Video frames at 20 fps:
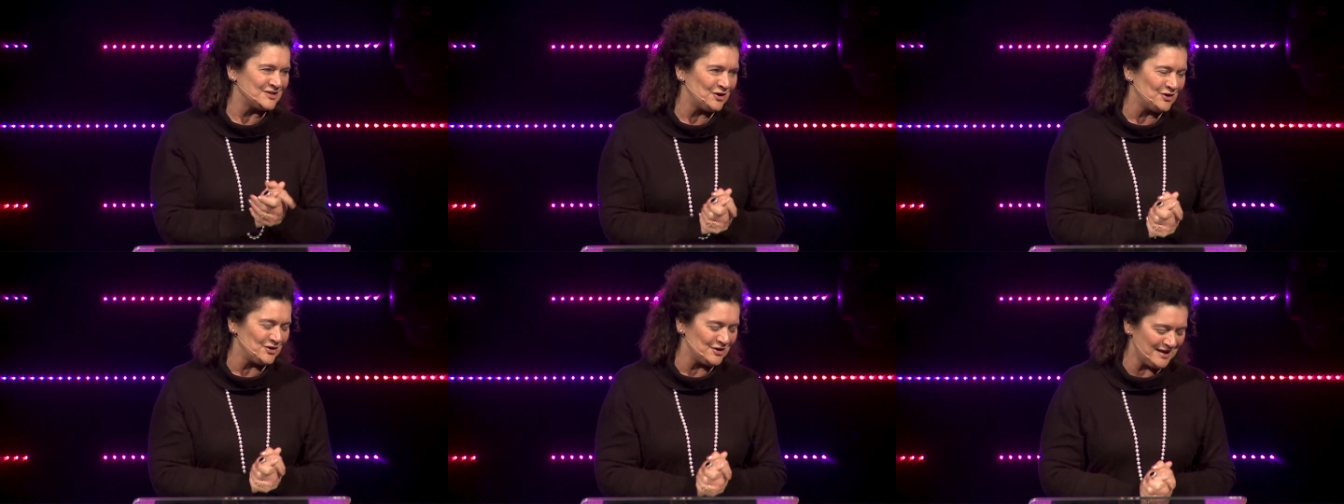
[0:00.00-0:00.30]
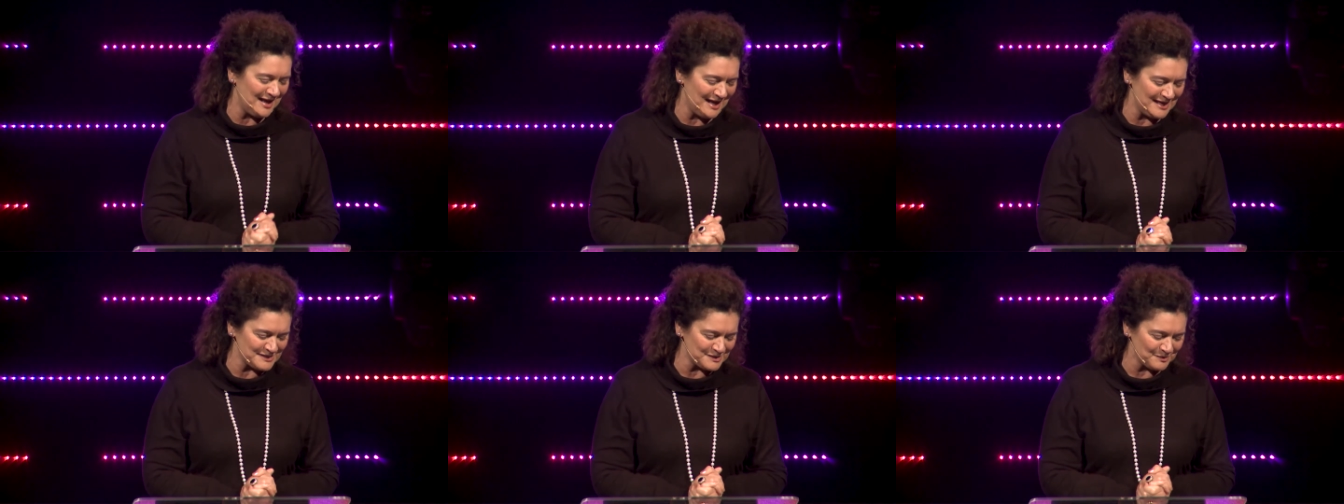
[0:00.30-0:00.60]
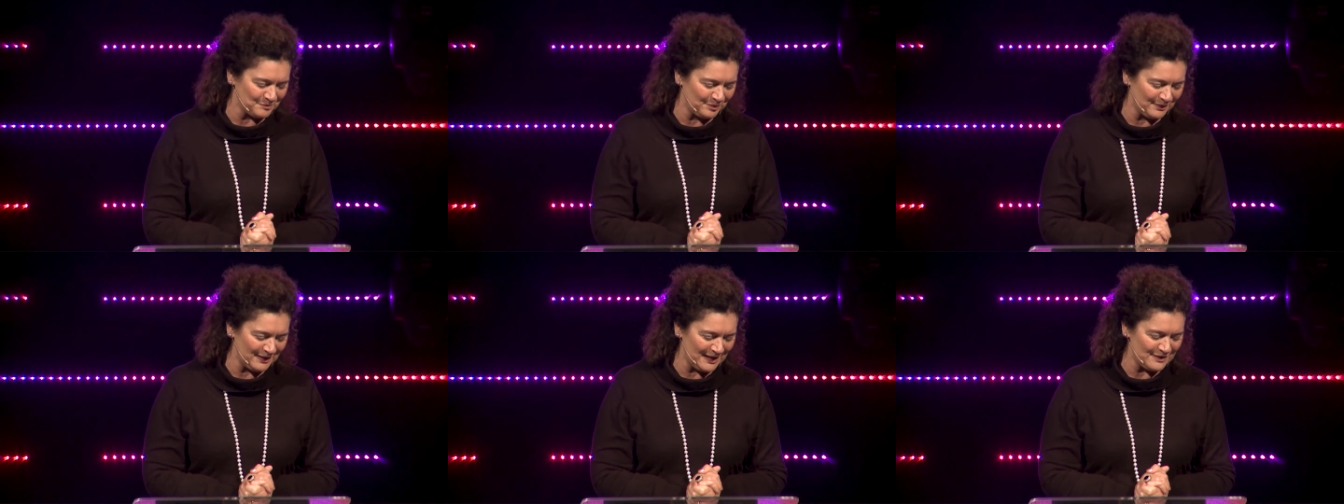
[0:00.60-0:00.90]
God has a
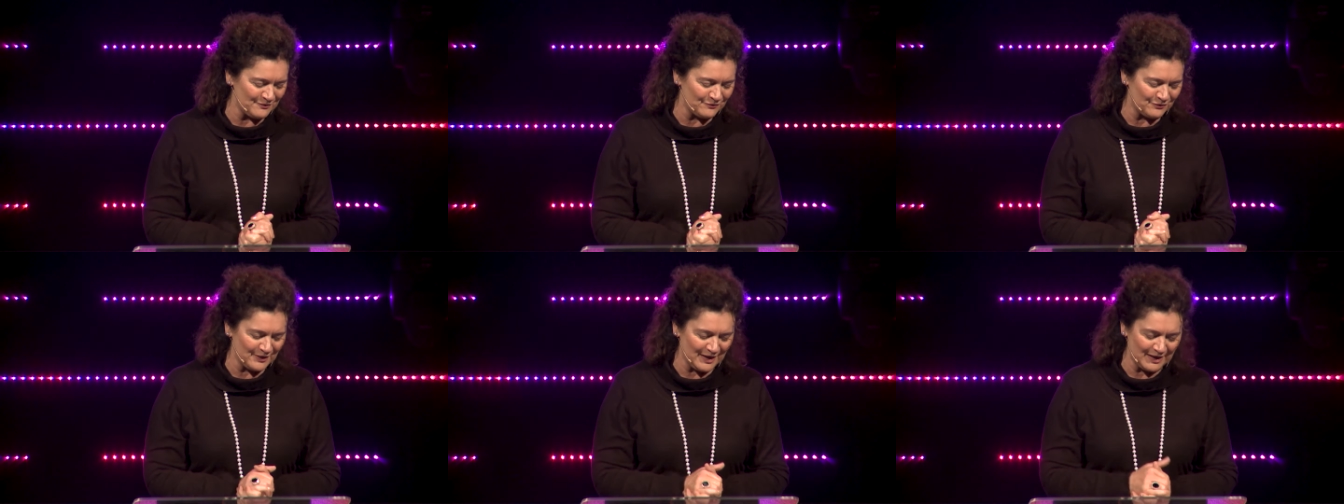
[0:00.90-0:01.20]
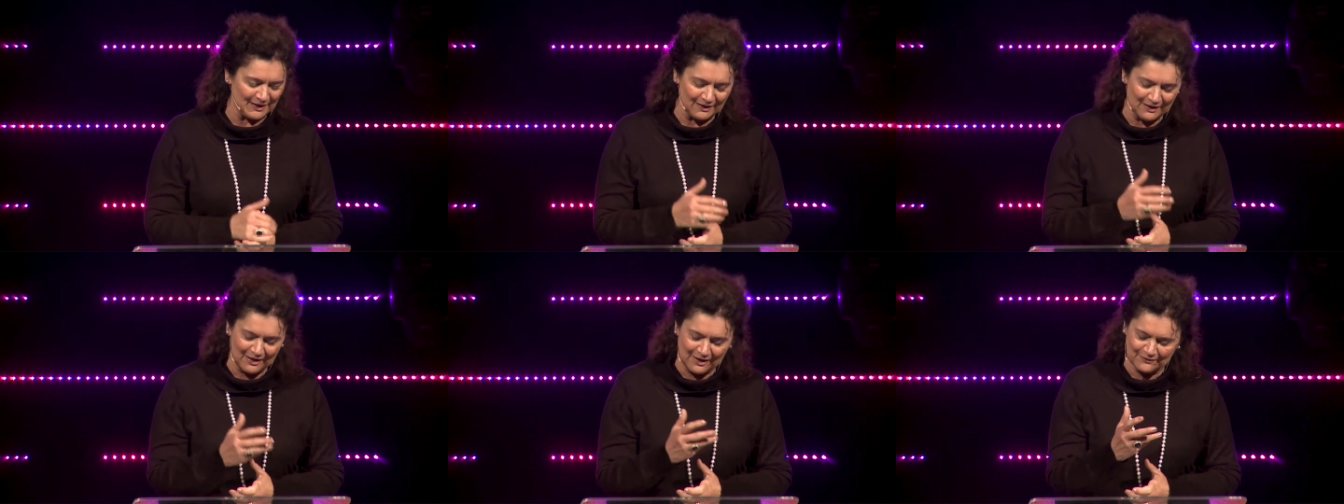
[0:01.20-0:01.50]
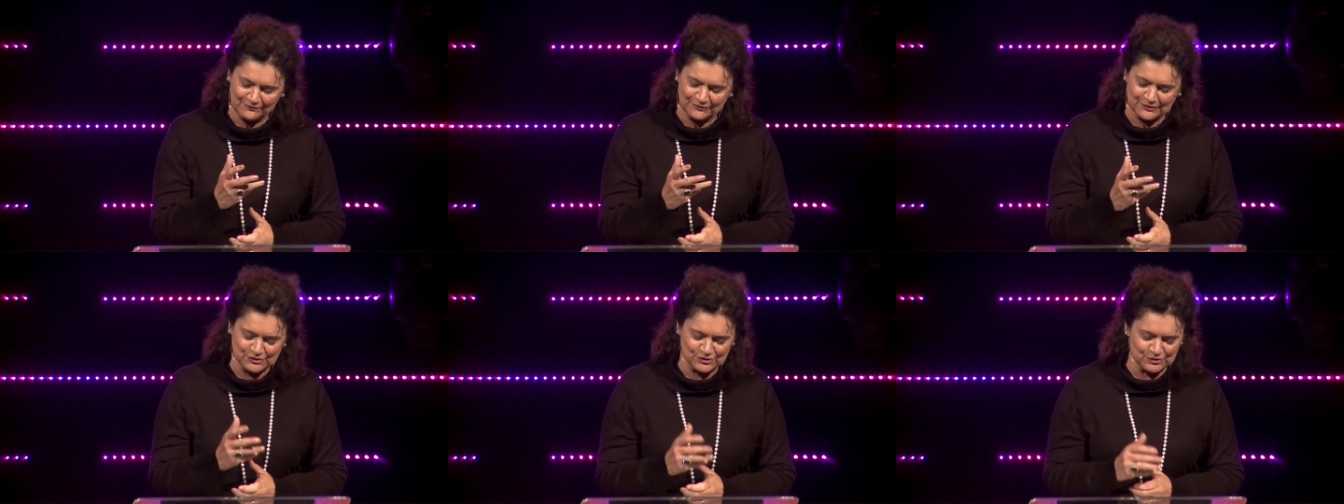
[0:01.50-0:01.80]
plan for our
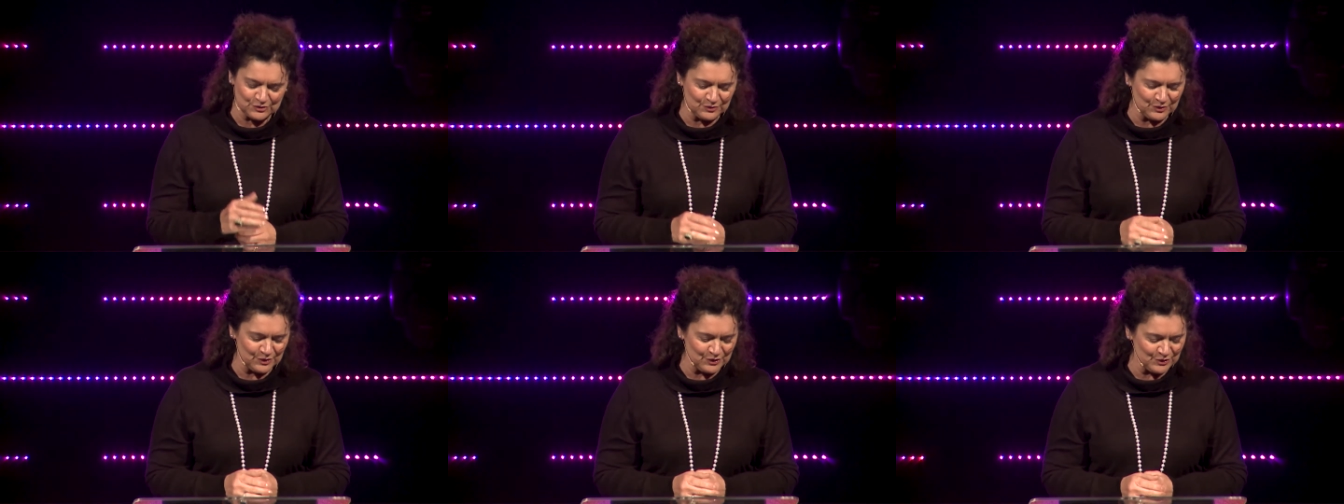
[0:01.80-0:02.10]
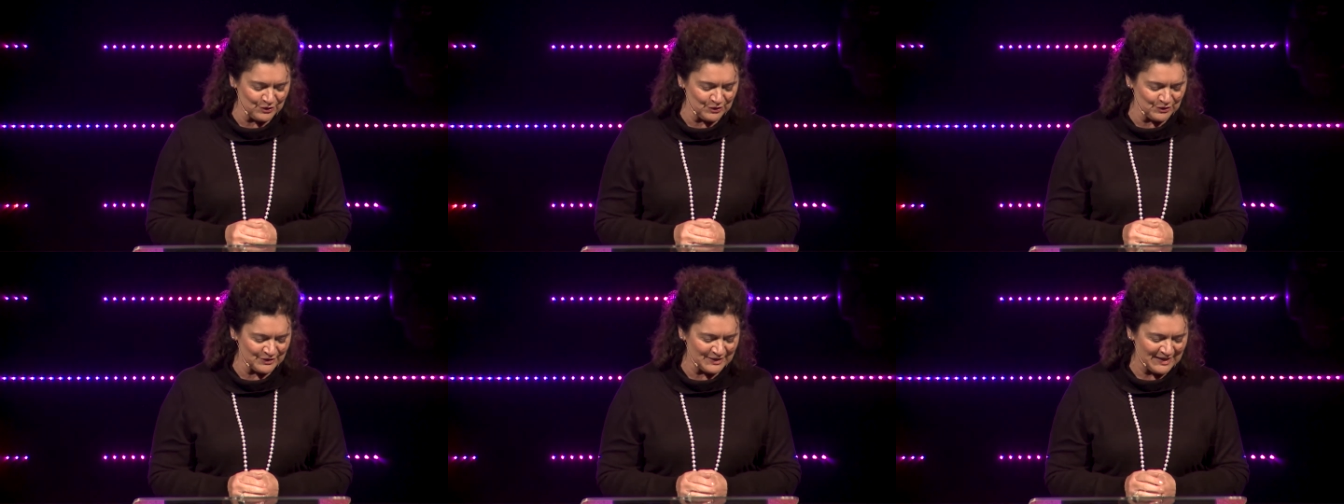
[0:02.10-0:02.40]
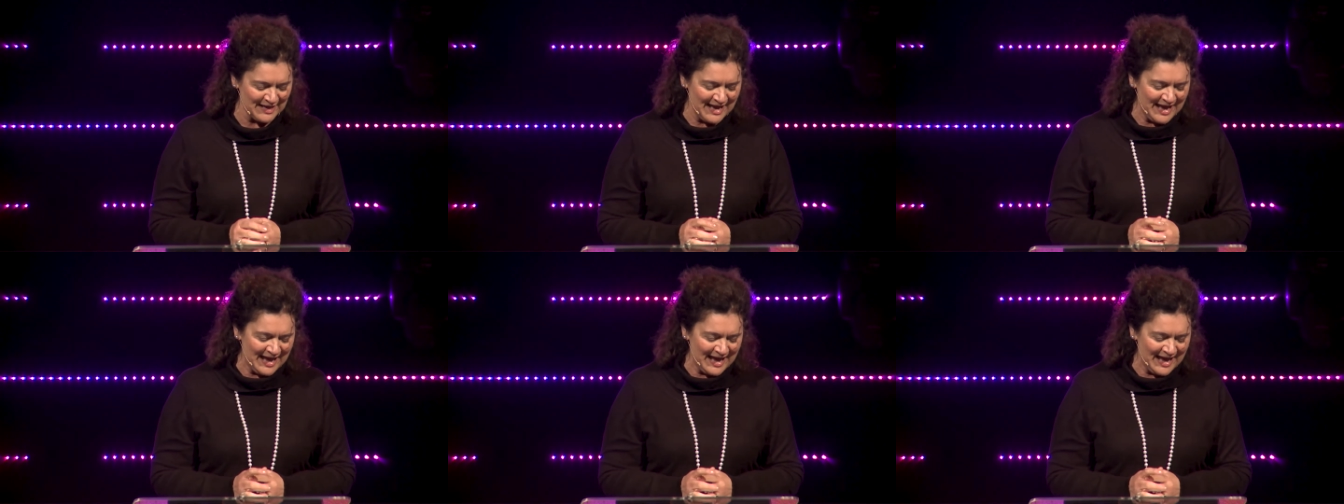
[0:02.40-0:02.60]
life, as you heard